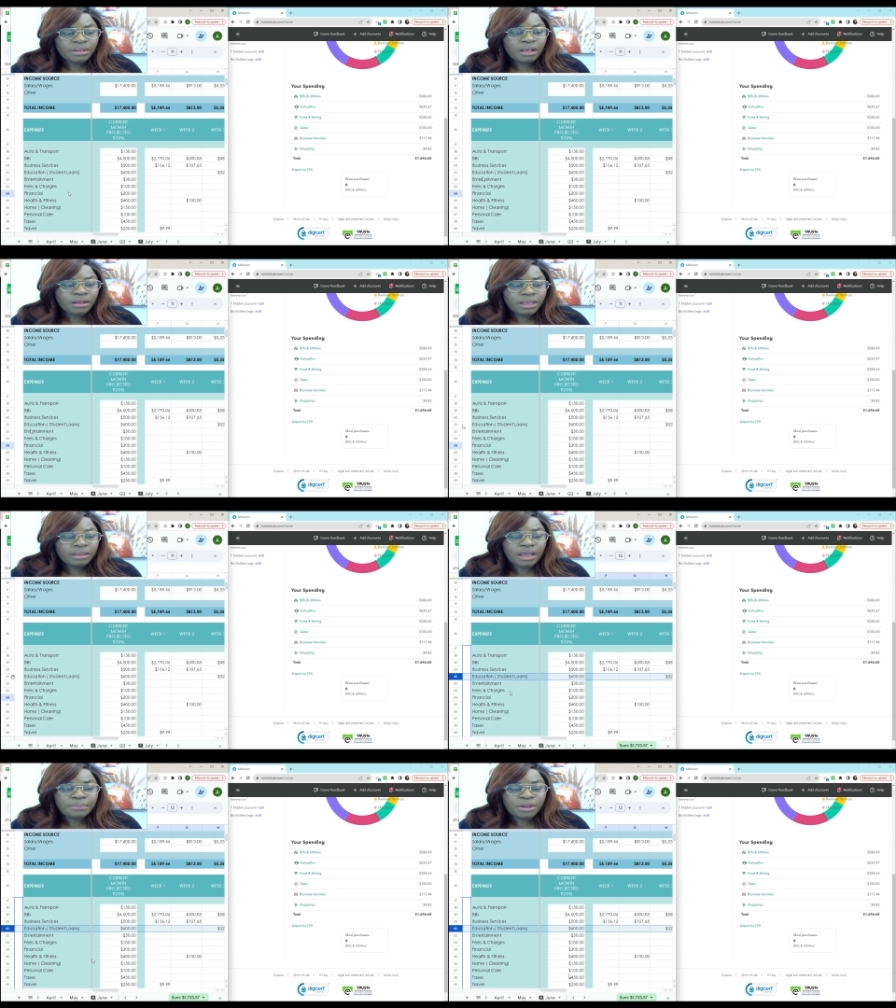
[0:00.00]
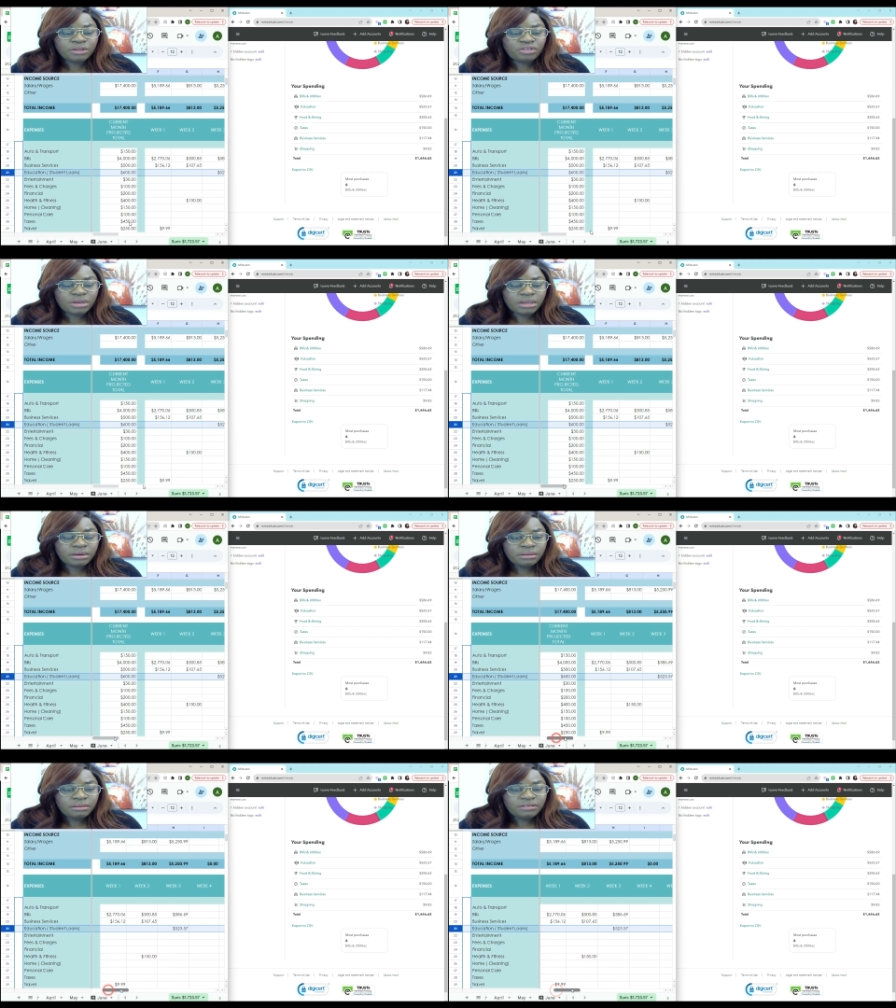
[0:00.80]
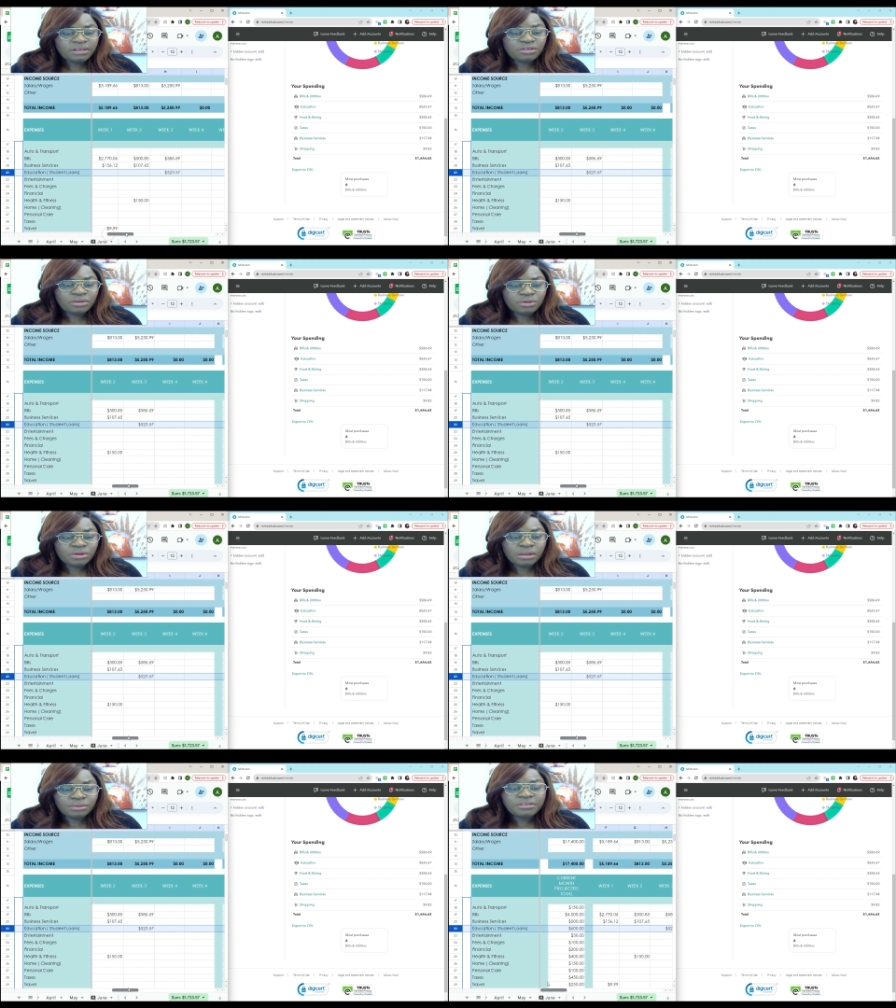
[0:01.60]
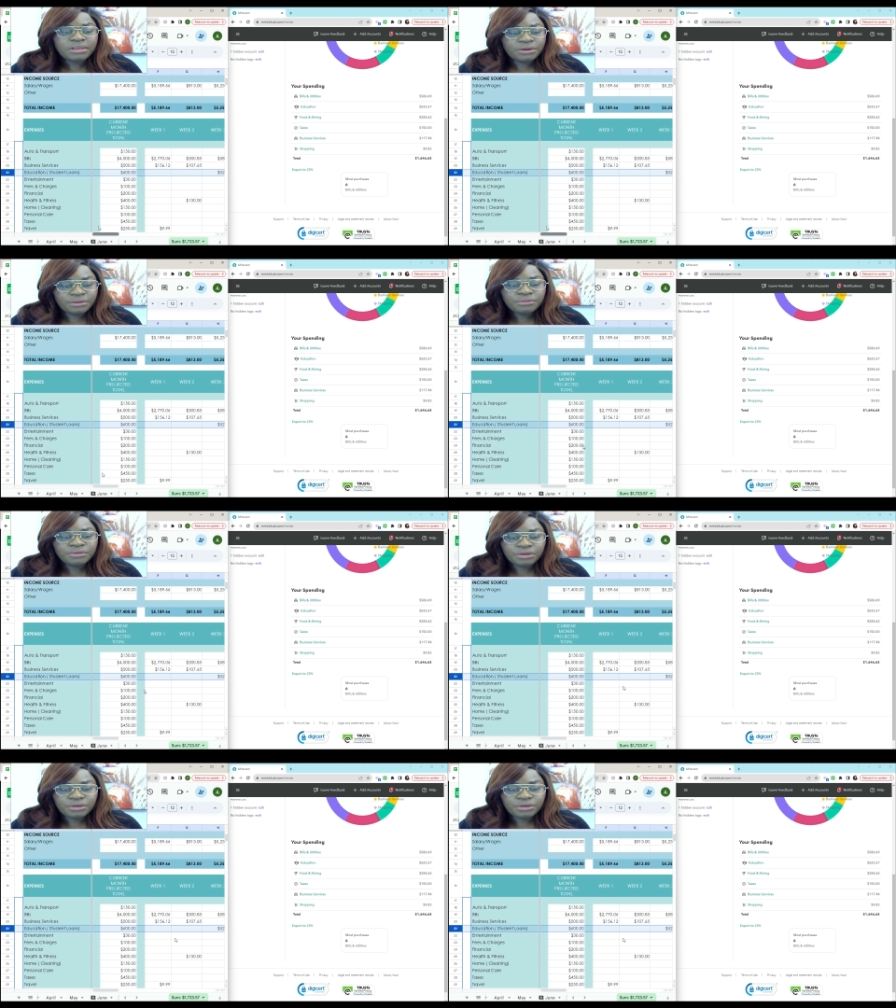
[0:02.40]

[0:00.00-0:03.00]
Okay, I budgeted $600 here.